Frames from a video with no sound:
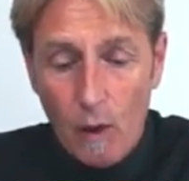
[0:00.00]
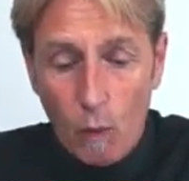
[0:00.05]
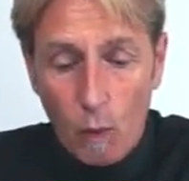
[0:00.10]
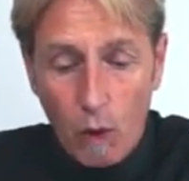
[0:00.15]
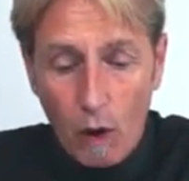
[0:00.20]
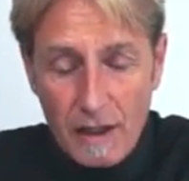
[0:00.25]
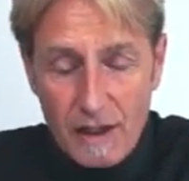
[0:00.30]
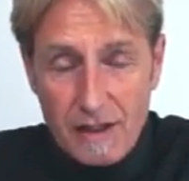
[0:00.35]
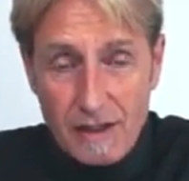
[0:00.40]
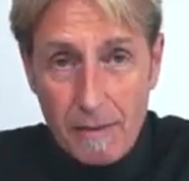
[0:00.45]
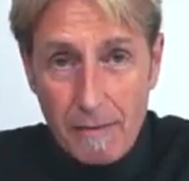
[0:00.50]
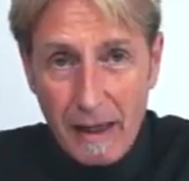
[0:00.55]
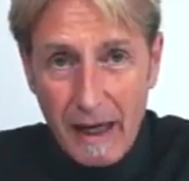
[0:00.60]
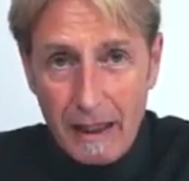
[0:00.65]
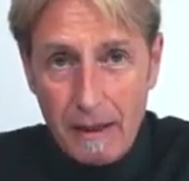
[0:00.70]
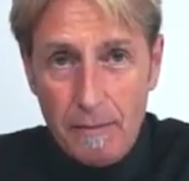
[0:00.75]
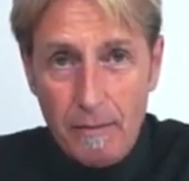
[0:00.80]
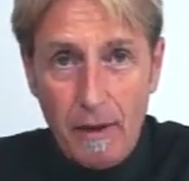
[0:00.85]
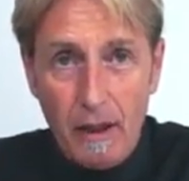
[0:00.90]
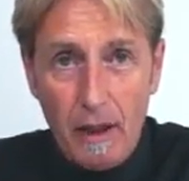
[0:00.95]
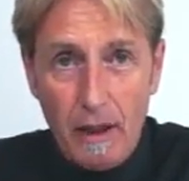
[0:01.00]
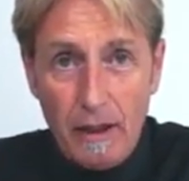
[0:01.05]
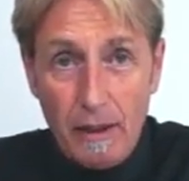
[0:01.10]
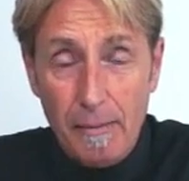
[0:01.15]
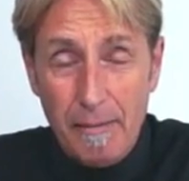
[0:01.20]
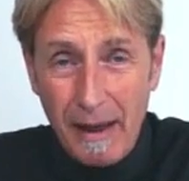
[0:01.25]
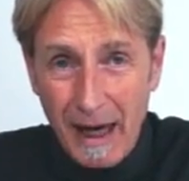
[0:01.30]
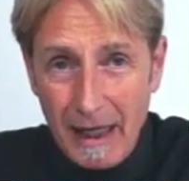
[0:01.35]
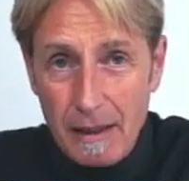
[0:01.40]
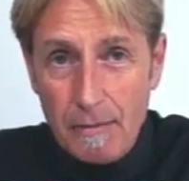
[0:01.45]
What is the mad part?
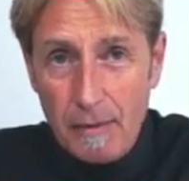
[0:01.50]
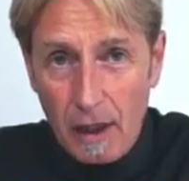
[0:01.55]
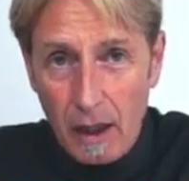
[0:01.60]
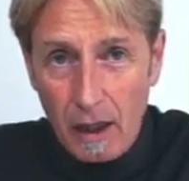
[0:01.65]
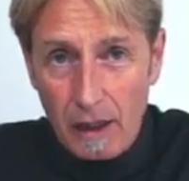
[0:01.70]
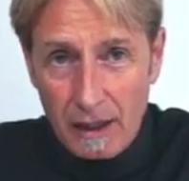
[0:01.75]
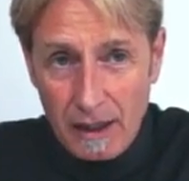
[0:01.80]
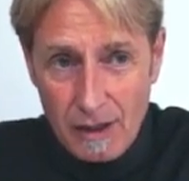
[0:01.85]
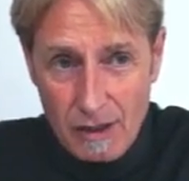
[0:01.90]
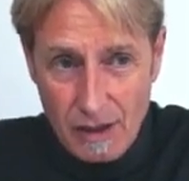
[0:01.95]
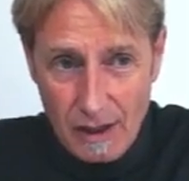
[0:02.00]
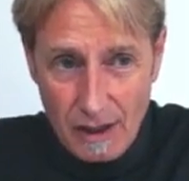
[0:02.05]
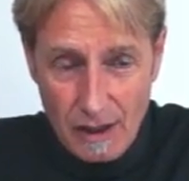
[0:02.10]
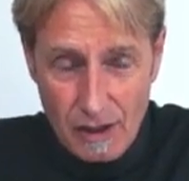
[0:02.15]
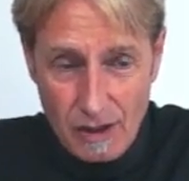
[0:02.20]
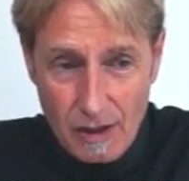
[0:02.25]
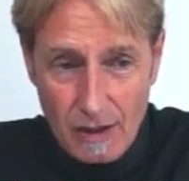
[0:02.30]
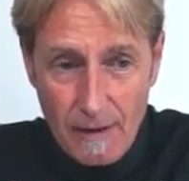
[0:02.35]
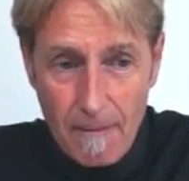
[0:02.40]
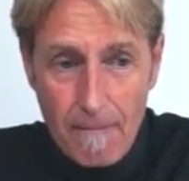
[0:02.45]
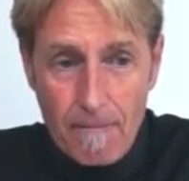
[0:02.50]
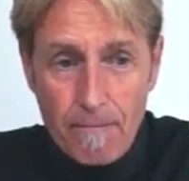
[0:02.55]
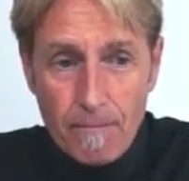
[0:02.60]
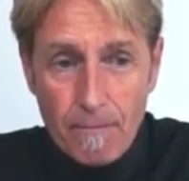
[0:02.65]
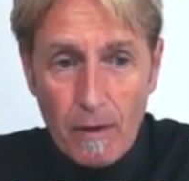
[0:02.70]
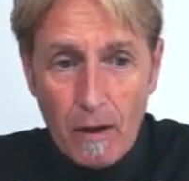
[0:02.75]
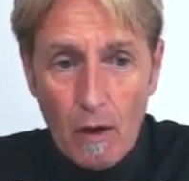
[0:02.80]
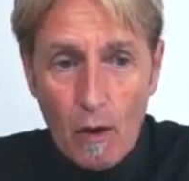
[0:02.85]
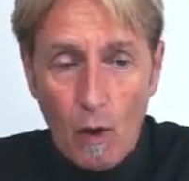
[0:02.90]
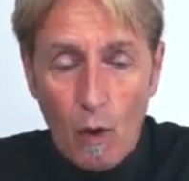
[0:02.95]
The mad part is this,
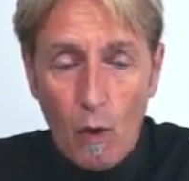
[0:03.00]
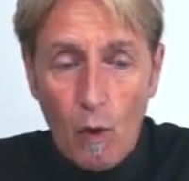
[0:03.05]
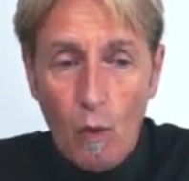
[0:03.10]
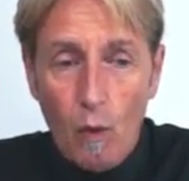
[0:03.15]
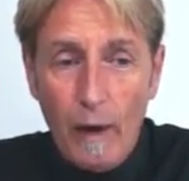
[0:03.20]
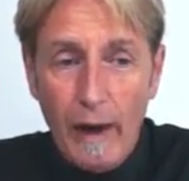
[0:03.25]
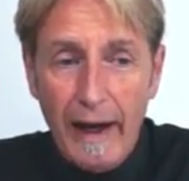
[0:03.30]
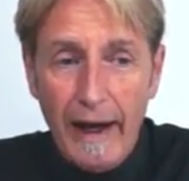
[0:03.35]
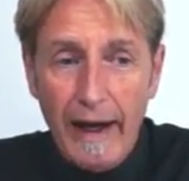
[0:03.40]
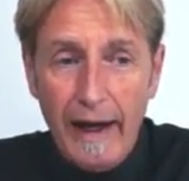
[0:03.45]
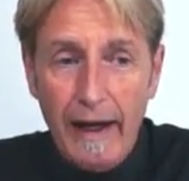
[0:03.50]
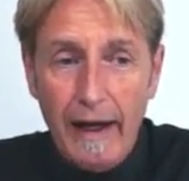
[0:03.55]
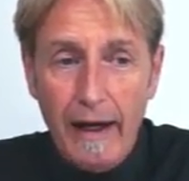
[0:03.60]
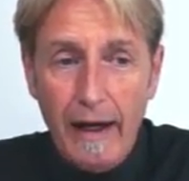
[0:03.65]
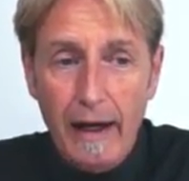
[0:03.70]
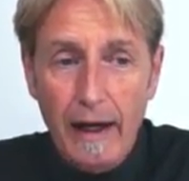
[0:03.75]
where